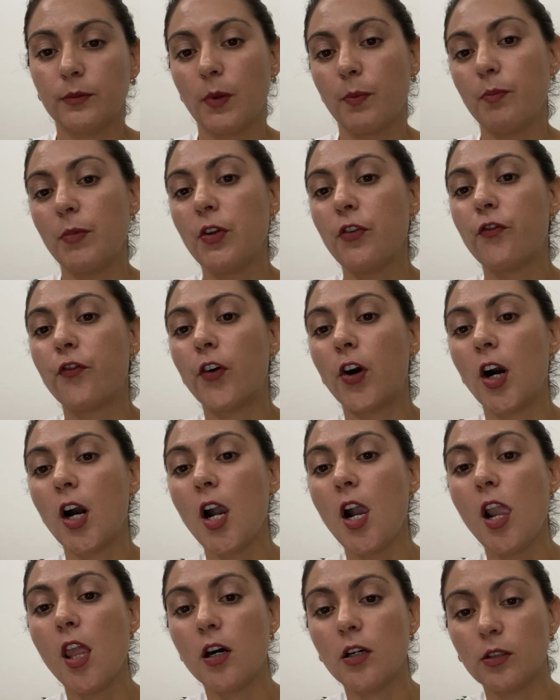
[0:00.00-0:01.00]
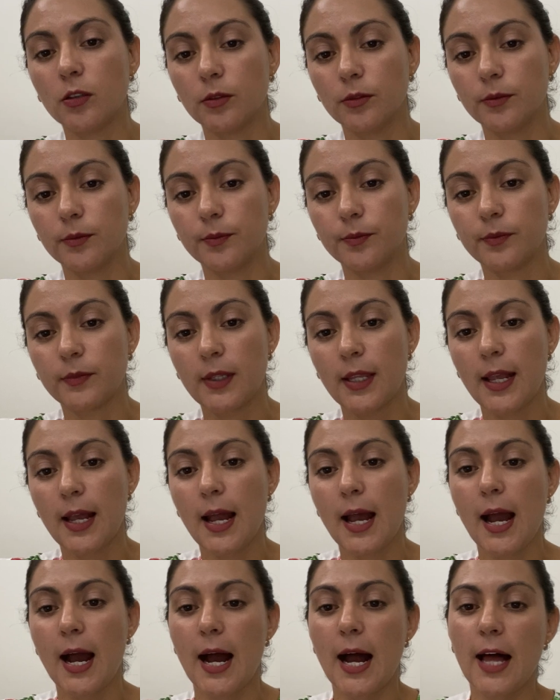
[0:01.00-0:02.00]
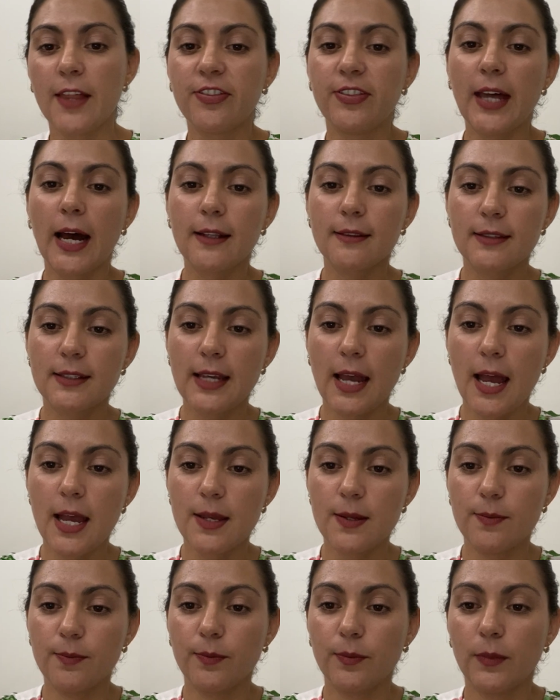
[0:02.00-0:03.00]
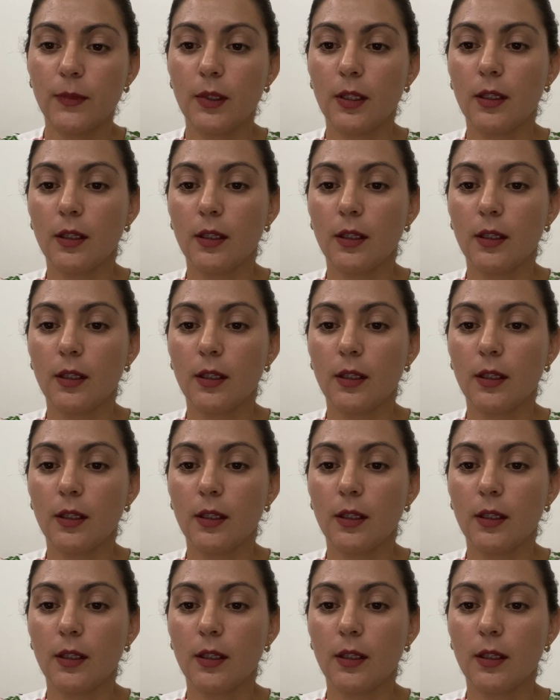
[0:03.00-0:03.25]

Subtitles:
before long, at that time,